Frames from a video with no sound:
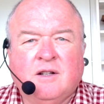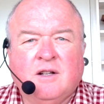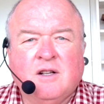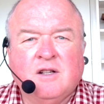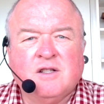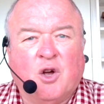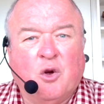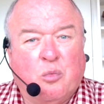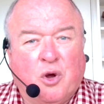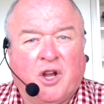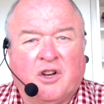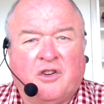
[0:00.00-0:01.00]
So
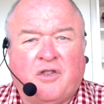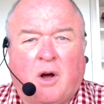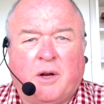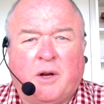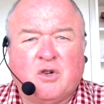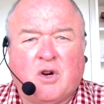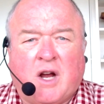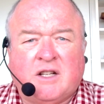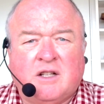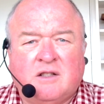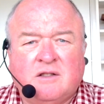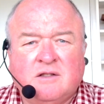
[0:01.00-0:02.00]
being a towing
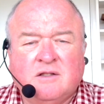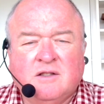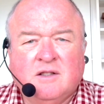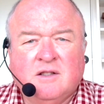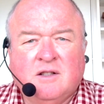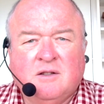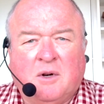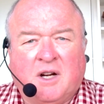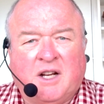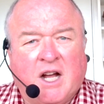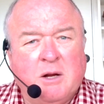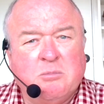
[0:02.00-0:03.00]
tractor, when it
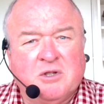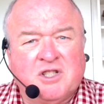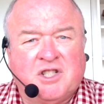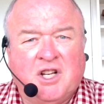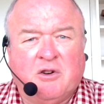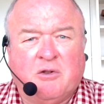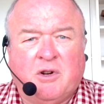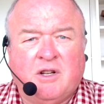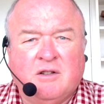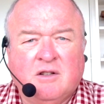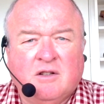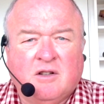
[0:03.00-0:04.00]
came to steering,
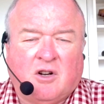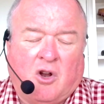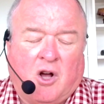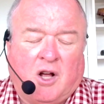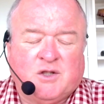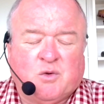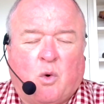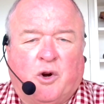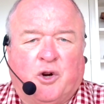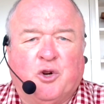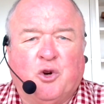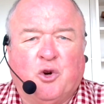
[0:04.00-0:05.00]
clients wanted
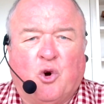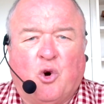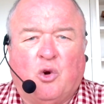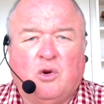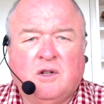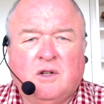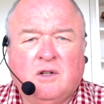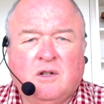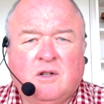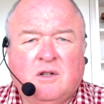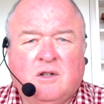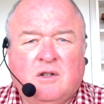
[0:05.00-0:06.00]
it all.
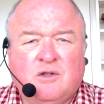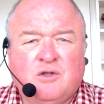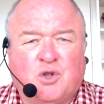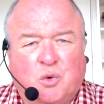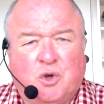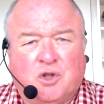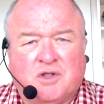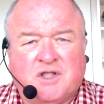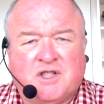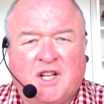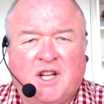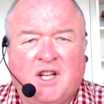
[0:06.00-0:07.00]
Two-wheel
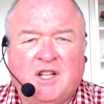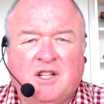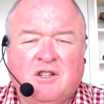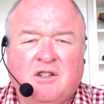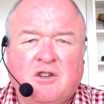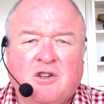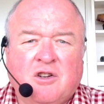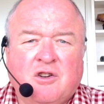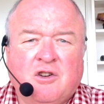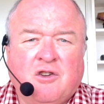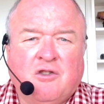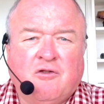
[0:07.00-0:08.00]
steer,
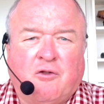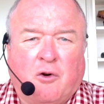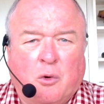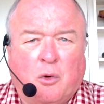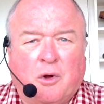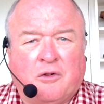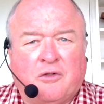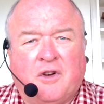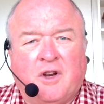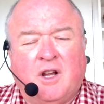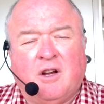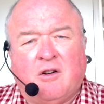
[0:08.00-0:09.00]
four-wheel
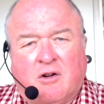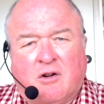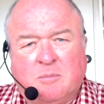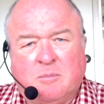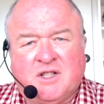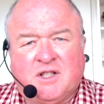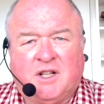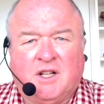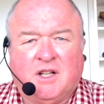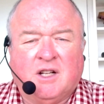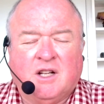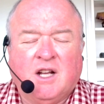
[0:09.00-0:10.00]
steer, crab steer,
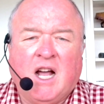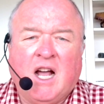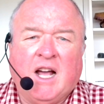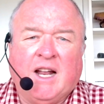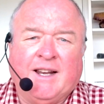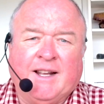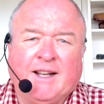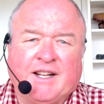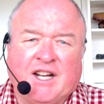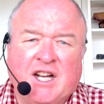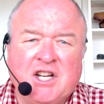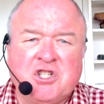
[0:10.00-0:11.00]
and the
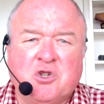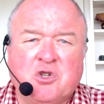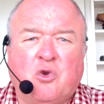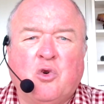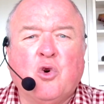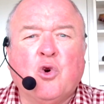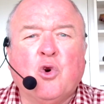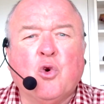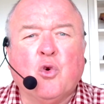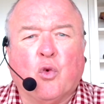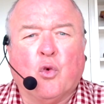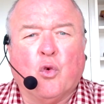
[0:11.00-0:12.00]
occasional
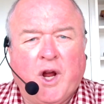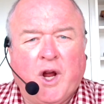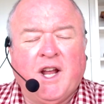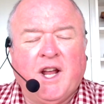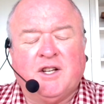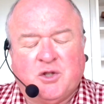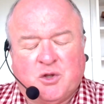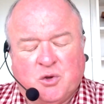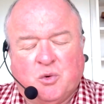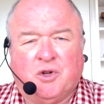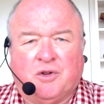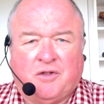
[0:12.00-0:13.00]
rear
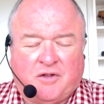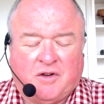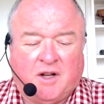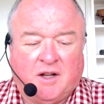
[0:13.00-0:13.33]
two-wheel steer.